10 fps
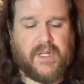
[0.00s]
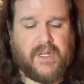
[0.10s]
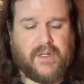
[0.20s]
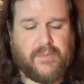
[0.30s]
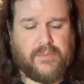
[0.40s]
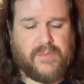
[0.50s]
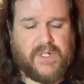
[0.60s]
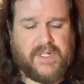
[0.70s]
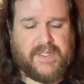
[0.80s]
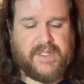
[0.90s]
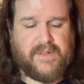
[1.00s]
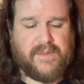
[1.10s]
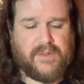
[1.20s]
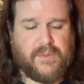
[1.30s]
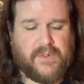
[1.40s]
Trying to see if
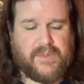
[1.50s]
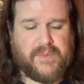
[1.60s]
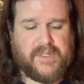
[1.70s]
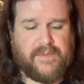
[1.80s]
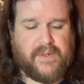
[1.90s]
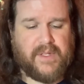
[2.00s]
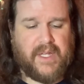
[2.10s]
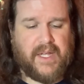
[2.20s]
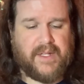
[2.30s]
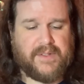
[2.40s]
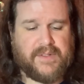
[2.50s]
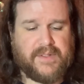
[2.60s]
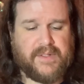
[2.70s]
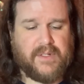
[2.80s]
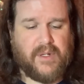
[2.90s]
there's one specifically
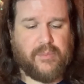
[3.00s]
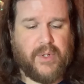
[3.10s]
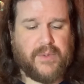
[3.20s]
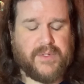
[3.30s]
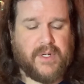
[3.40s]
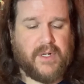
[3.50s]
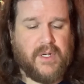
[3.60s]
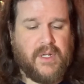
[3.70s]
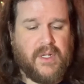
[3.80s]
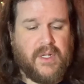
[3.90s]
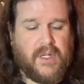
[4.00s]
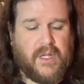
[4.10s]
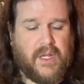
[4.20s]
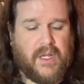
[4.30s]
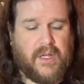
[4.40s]
as composer.
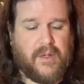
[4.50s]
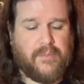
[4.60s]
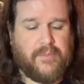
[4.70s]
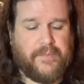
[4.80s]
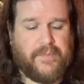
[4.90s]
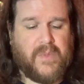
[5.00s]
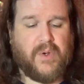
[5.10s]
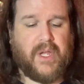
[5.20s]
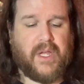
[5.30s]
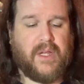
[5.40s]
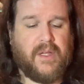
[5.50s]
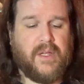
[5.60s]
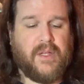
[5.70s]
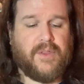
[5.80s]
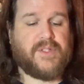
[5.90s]
Okay,
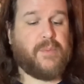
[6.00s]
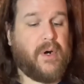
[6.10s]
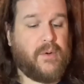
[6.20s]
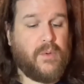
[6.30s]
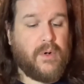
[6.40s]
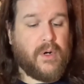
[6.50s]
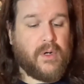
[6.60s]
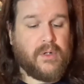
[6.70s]
The Tomorrow War.